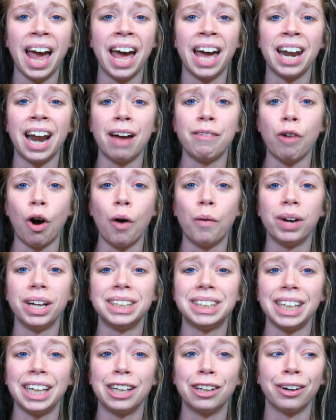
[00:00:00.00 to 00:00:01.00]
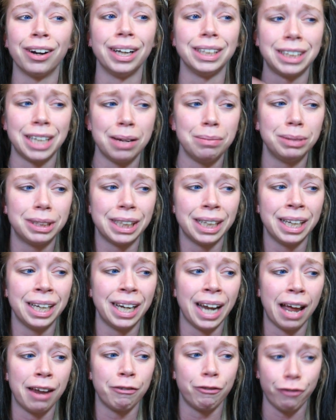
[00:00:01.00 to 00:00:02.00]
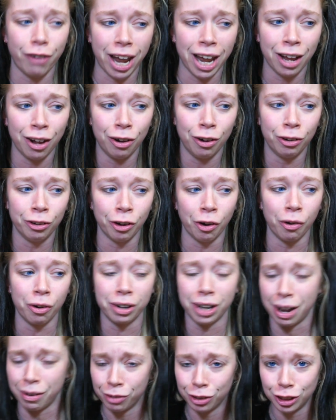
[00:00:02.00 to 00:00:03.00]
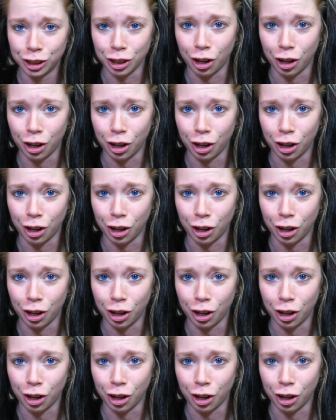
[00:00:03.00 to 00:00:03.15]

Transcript: and I've always either attempted and failed or never